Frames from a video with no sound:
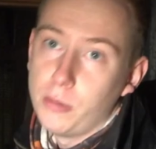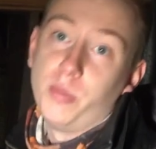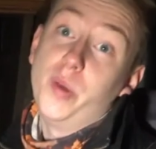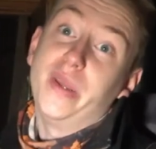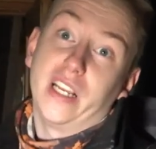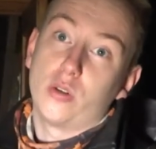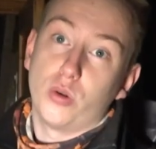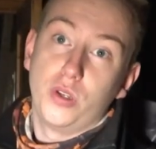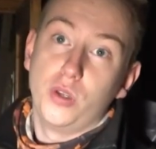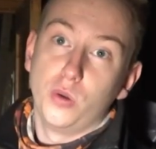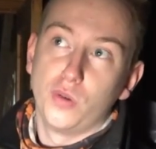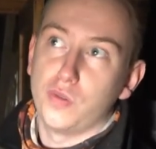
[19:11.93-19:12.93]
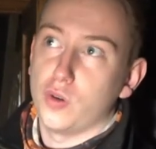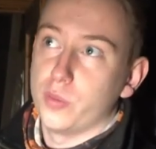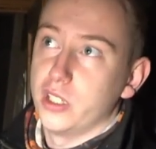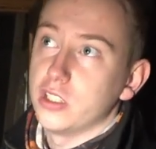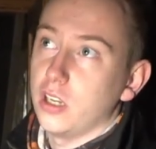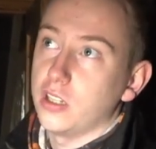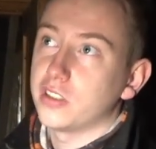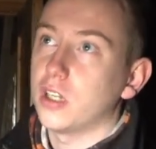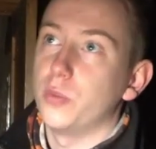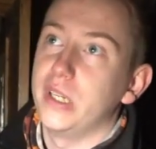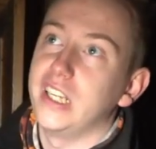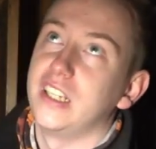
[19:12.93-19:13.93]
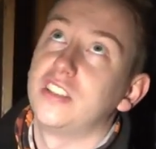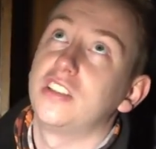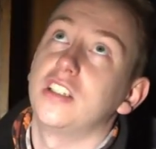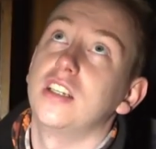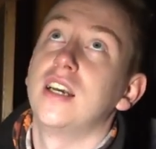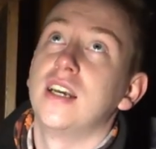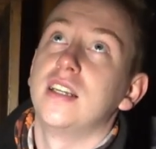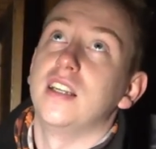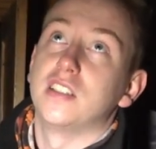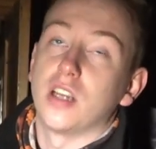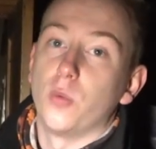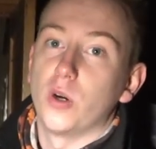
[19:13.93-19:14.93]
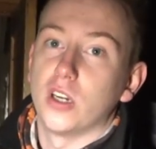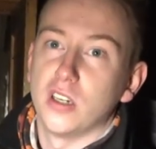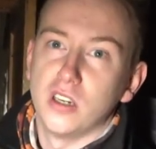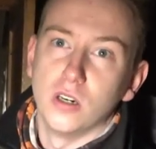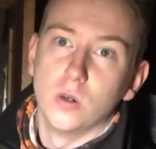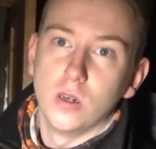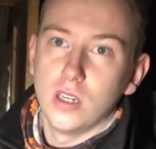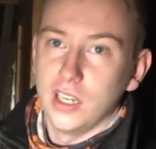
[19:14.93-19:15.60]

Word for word: Maybe that's where the uniform is. Last time we didn't see, this time we're gonna go.